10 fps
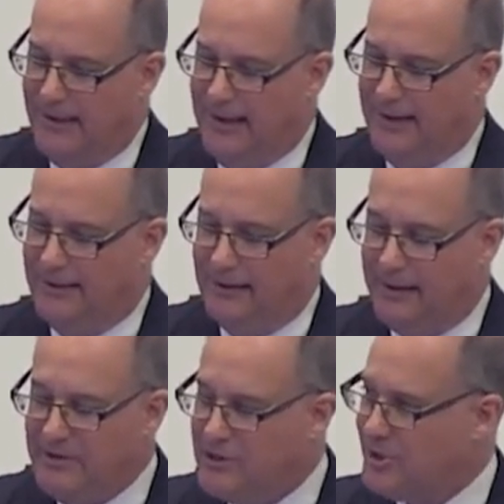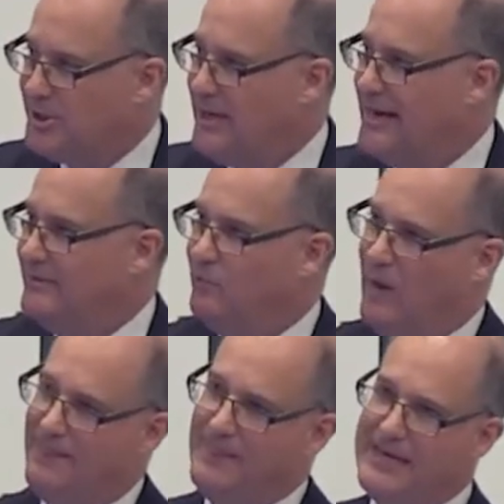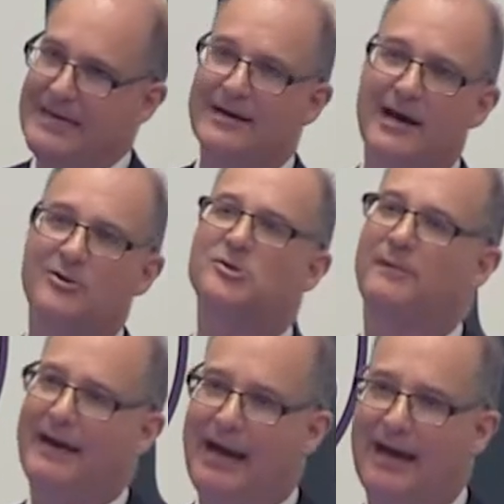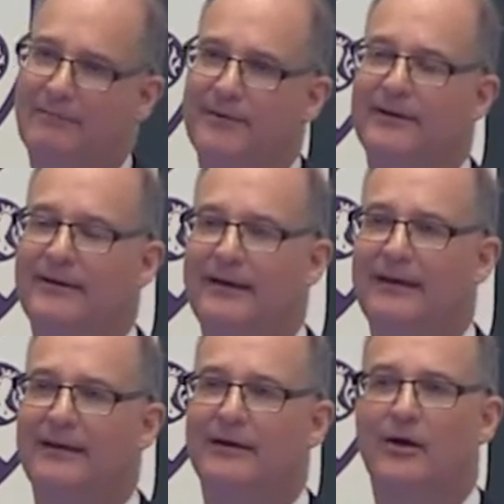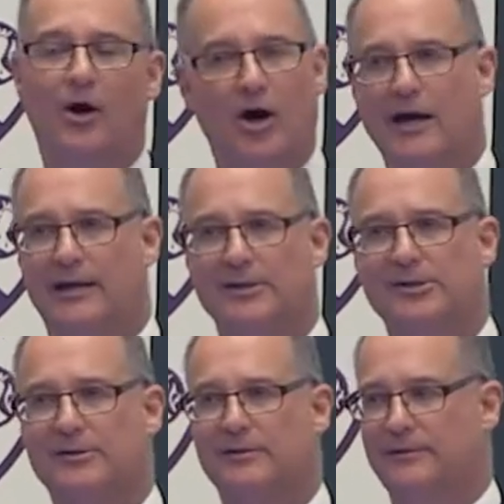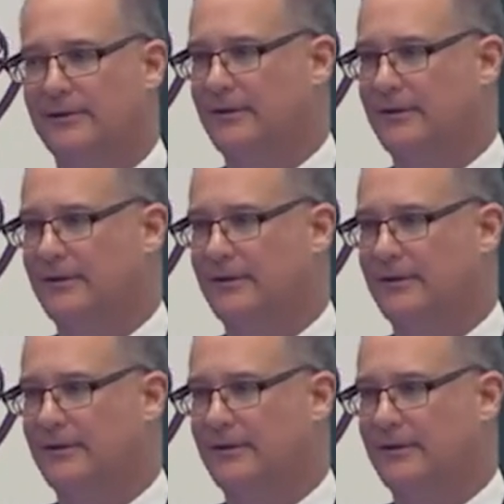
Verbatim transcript: And let me just say, when the announcement happened in August,